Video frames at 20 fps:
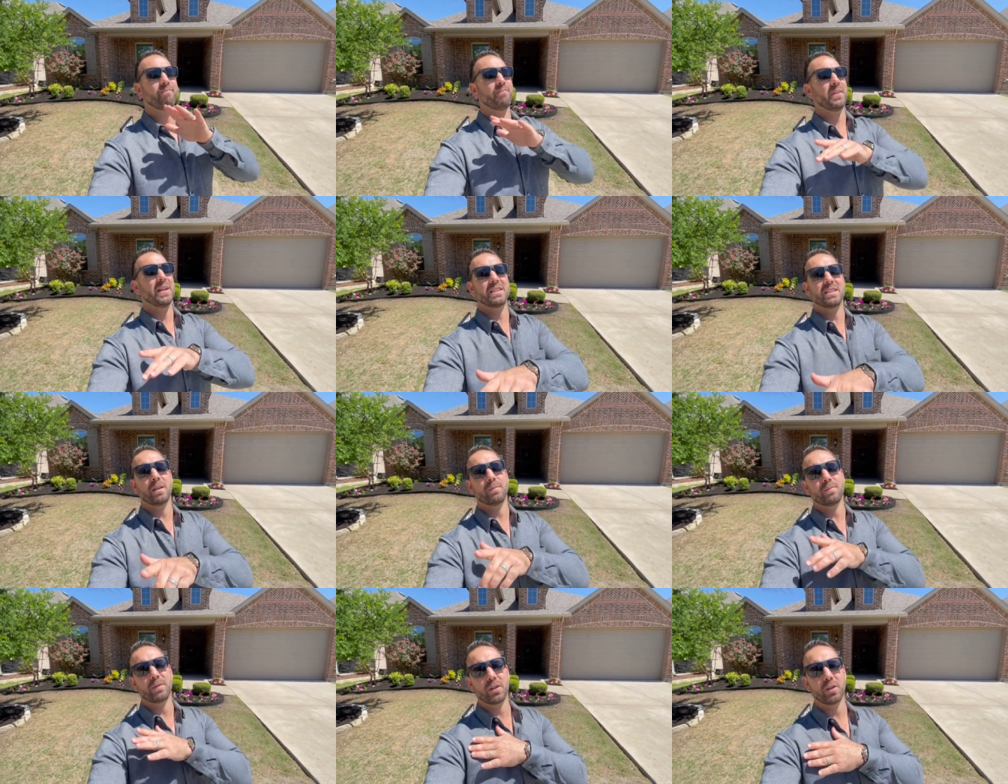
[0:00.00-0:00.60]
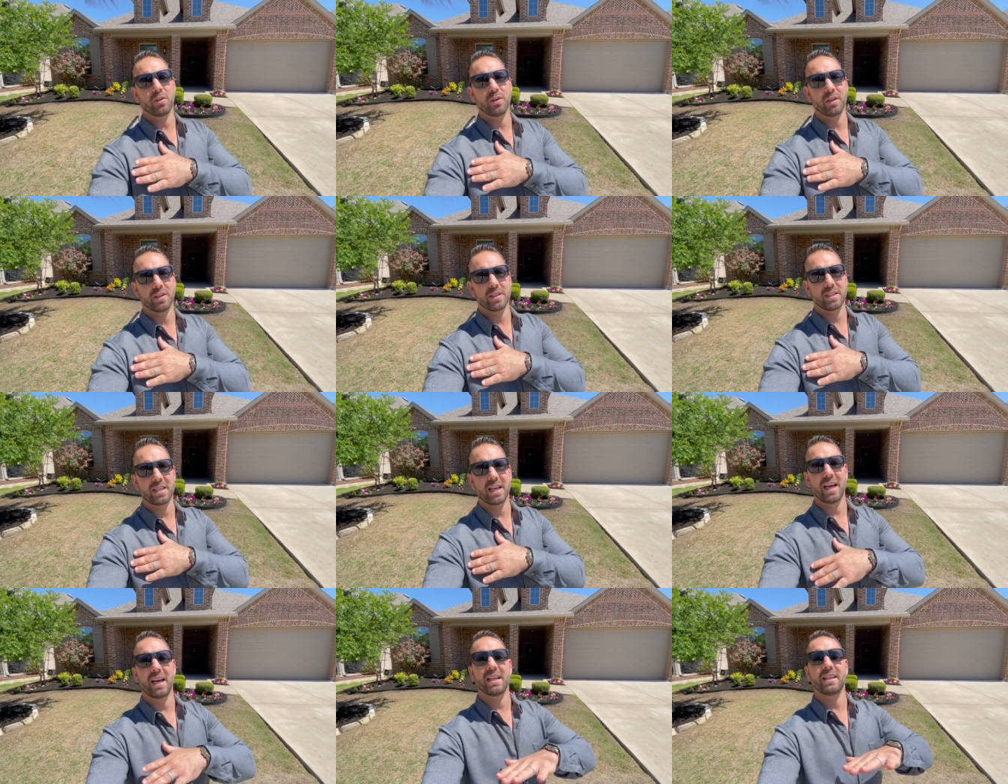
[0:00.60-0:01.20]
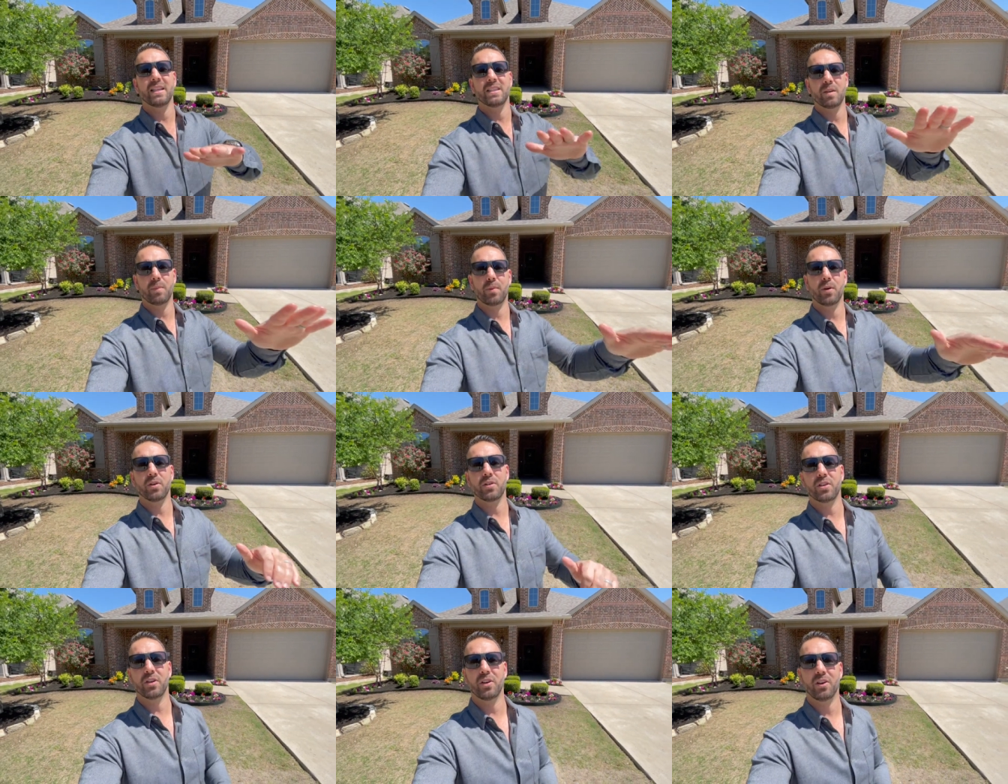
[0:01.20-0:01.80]
That's up to you to decide. That's a
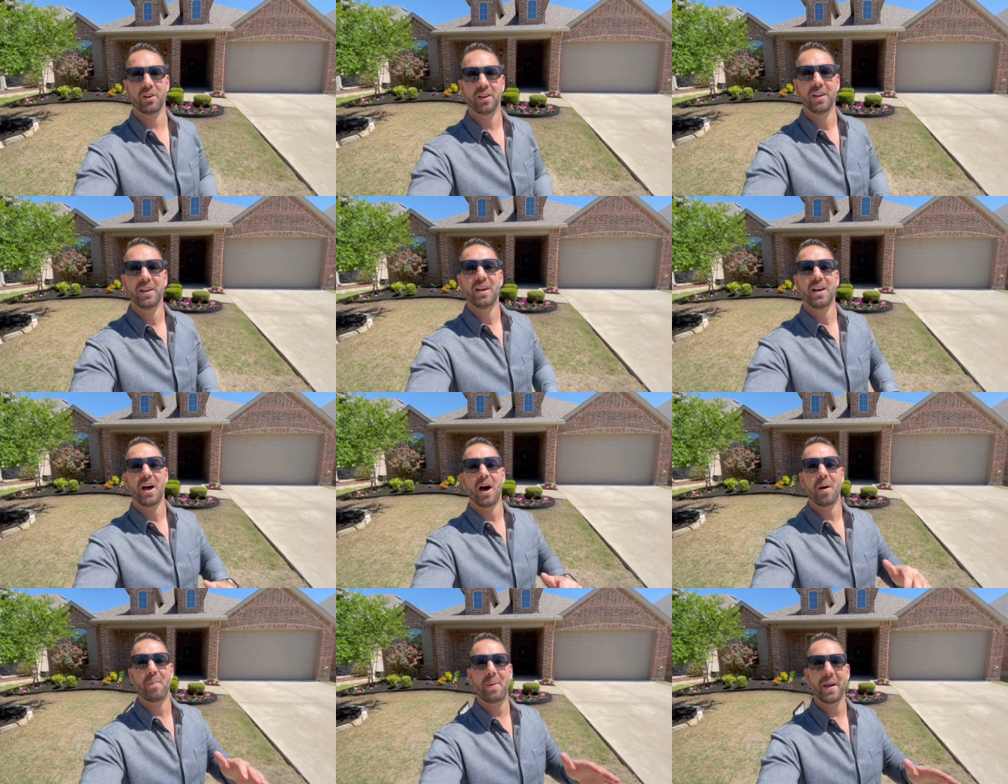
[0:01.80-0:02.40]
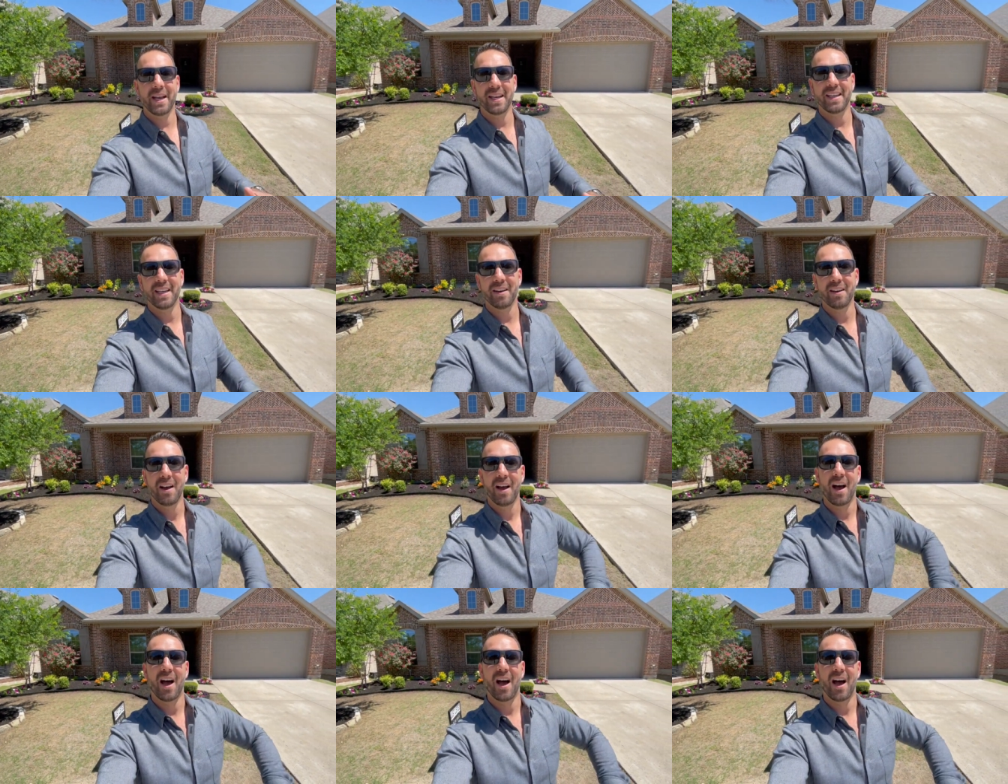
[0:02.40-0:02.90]
personal opinion.